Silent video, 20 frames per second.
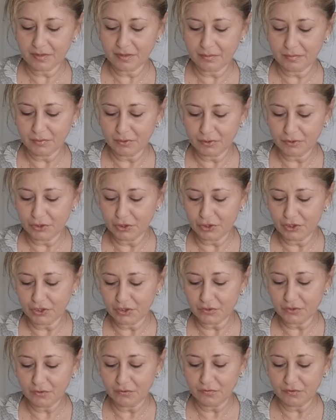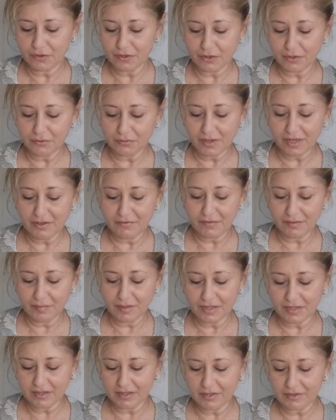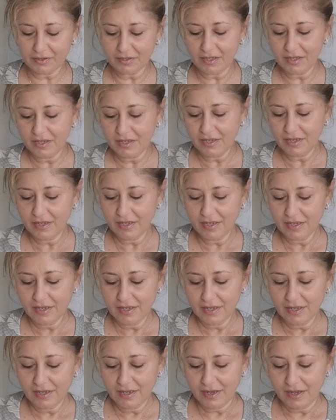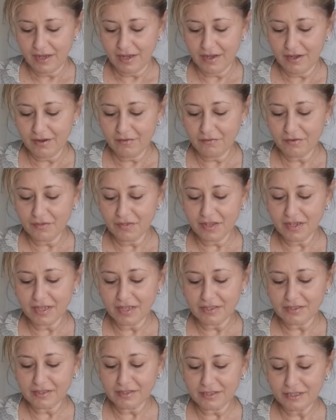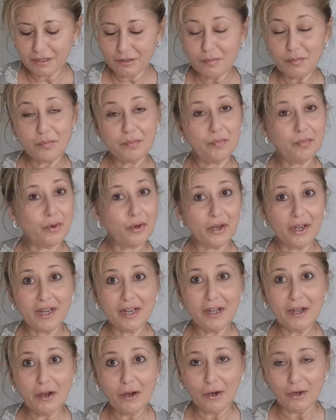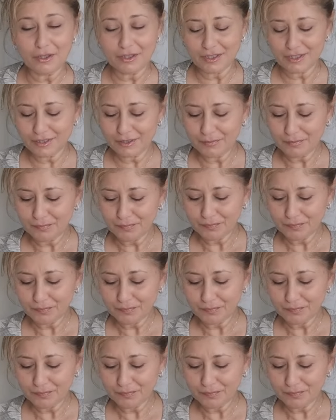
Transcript: I'm going to just go for the gravy because everything is still boiling hot.